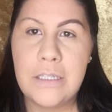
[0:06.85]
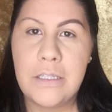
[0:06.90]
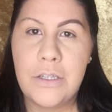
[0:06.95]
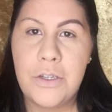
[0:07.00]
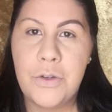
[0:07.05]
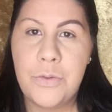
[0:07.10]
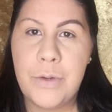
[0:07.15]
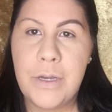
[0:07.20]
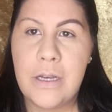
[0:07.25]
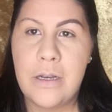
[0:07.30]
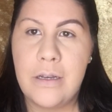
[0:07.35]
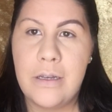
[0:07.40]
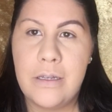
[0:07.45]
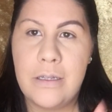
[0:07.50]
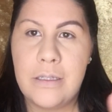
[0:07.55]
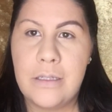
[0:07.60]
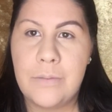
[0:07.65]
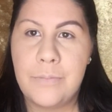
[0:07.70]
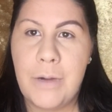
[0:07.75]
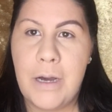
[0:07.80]
to you
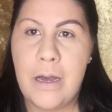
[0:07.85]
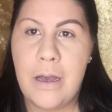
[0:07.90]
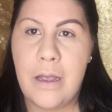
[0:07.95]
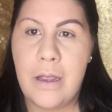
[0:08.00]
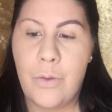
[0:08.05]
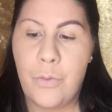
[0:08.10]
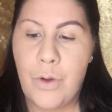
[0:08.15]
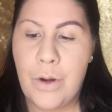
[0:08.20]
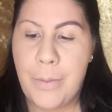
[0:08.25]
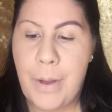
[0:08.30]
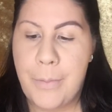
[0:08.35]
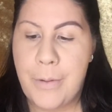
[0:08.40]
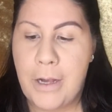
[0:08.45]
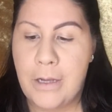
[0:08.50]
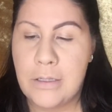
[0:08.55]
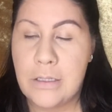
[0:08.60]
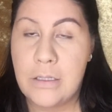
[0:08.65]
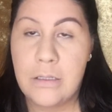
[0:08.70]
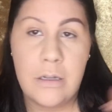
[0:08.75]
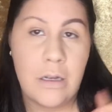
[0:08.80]
because one of my
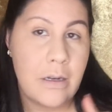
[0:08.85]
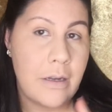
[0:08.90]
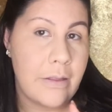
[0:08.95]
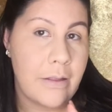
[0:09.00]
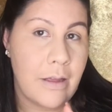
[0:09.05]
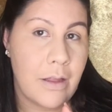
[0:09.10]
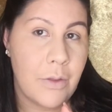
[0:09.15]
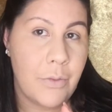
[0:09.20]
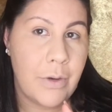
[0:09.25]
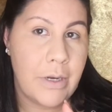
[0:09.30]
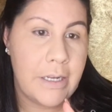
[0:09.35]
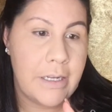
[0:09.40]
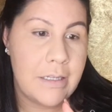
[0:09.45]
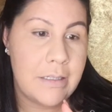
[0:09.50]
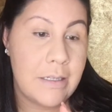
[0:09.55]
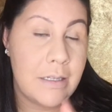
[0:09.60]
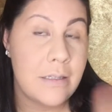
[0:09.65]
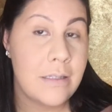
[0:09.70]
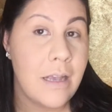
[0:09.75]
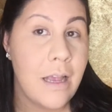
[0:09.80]
brows is done and the other one
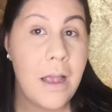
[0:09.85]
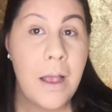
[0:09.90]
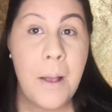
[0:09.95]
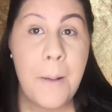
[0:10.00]
isn't,